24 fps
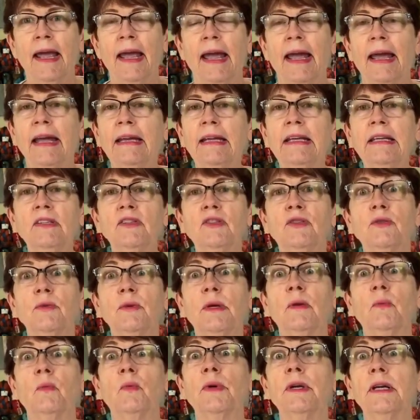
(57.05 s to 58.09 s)
And he's
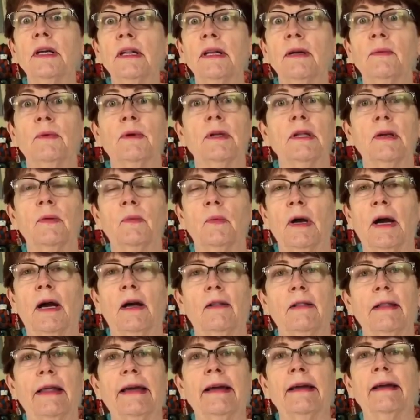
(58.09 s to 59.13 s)
doing really, really well.
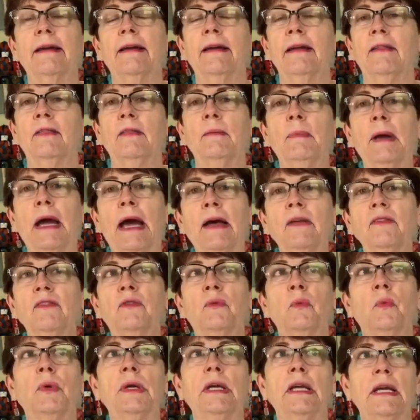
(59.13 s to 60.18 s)
Like in the past
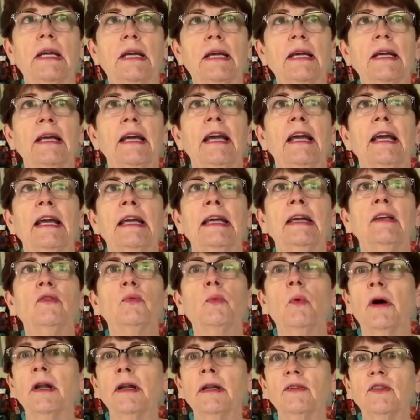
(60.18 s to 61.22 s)
week, he's
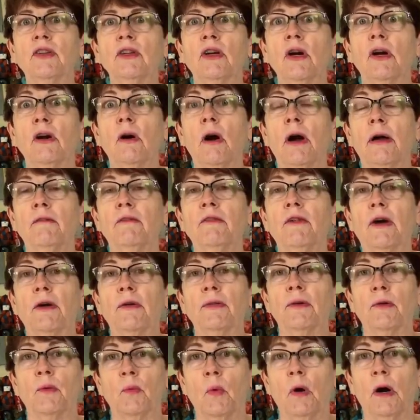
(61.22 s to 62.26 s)
wanted to go on
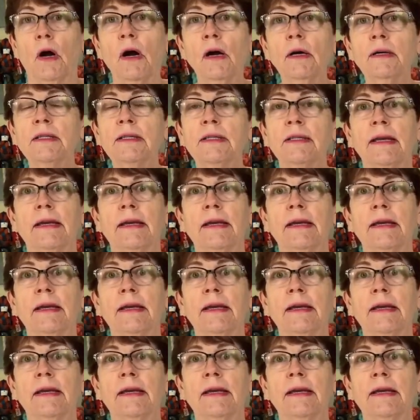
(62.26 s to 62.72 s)
farther walks.